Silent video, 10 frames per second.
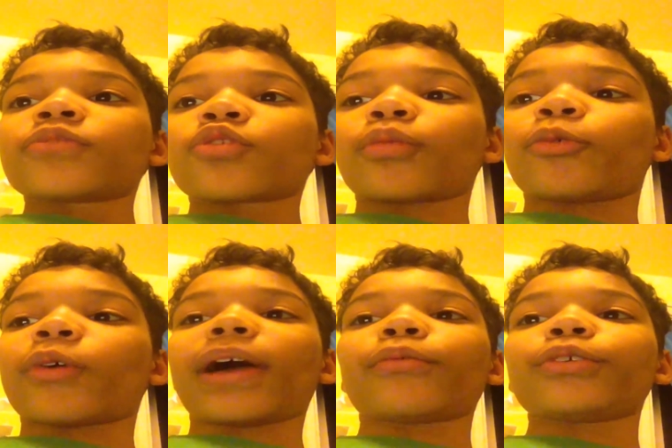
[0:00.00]
So I'm
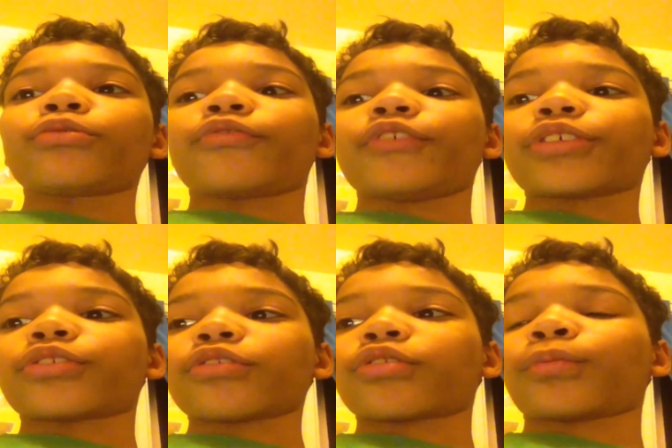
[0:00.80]
glad Windows
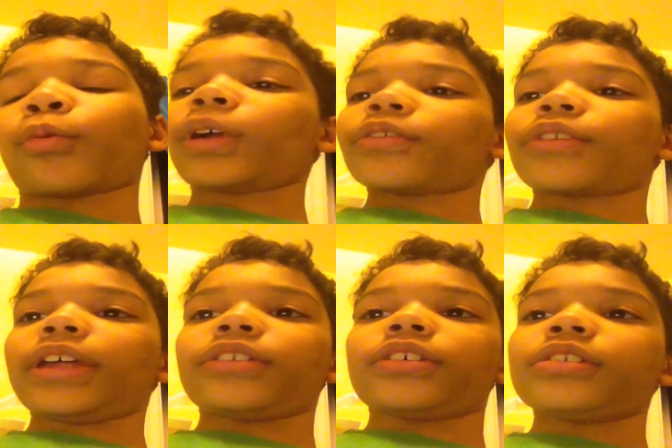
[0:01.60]
Vista support is
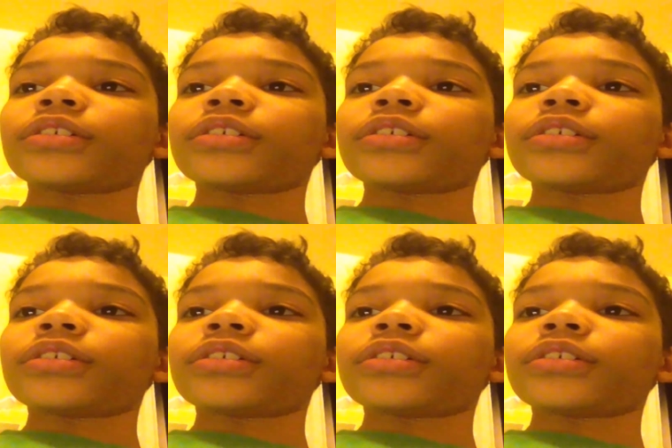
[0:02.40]
ended.